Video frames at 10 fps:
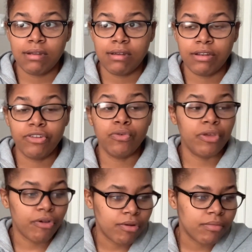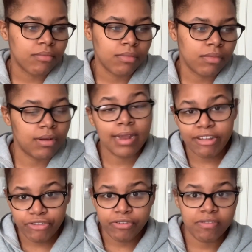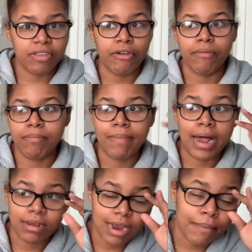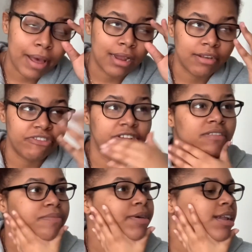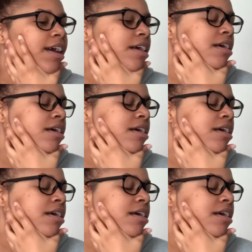do their ledgers, their not balance sheets, but like,